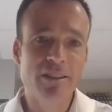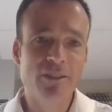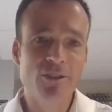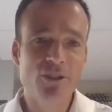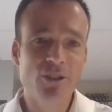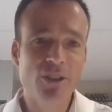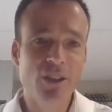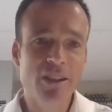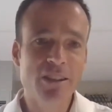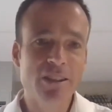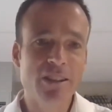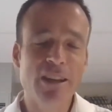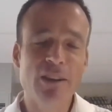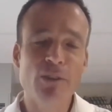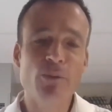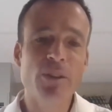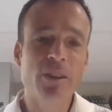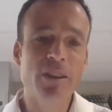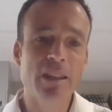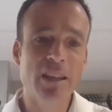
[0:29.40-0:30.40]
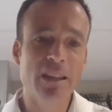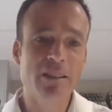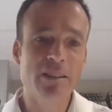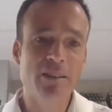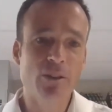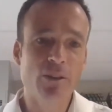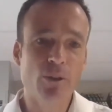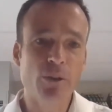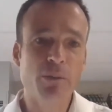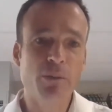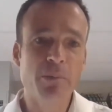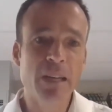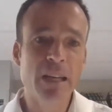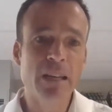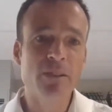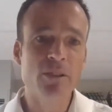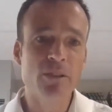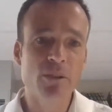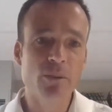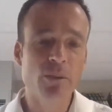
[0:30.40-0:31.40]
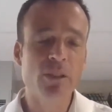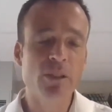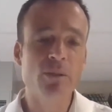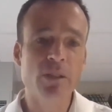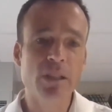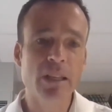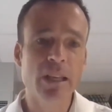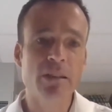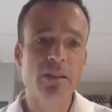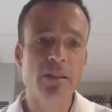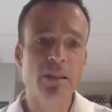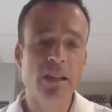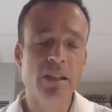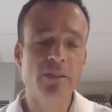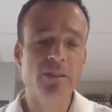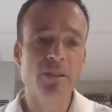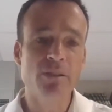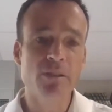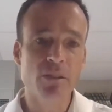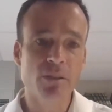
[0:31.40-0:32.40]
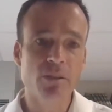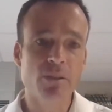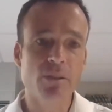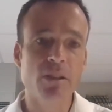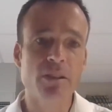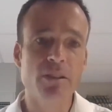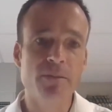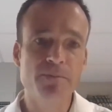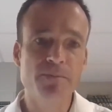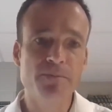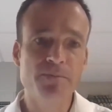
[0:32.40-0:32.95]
shake down that Uthman is the one who canonizes the Quran?